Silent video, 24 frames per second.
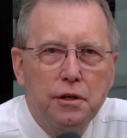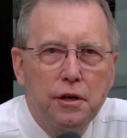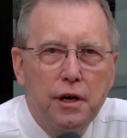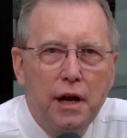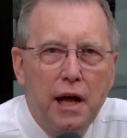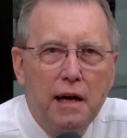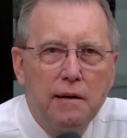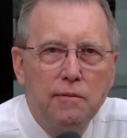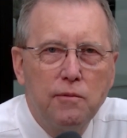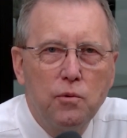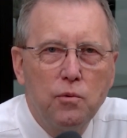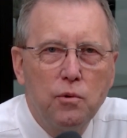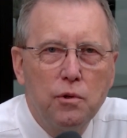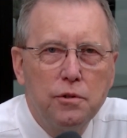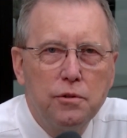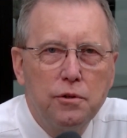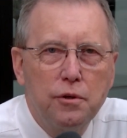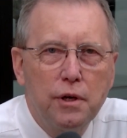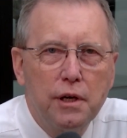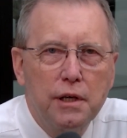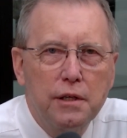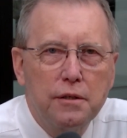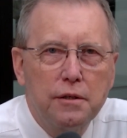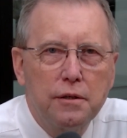911
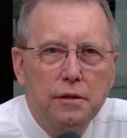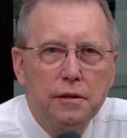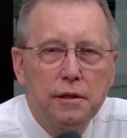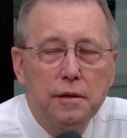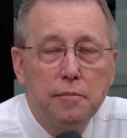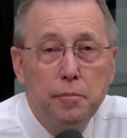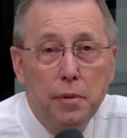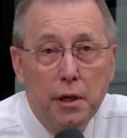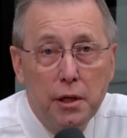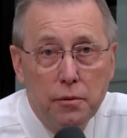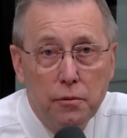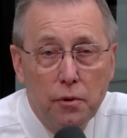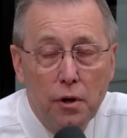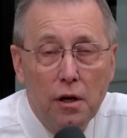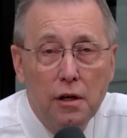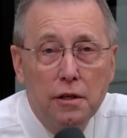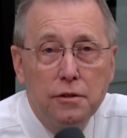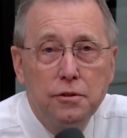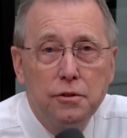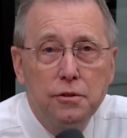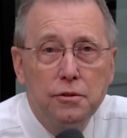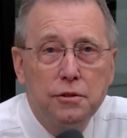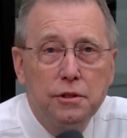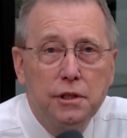director, and Ben
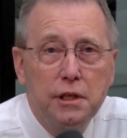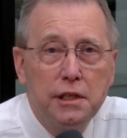Rodgers.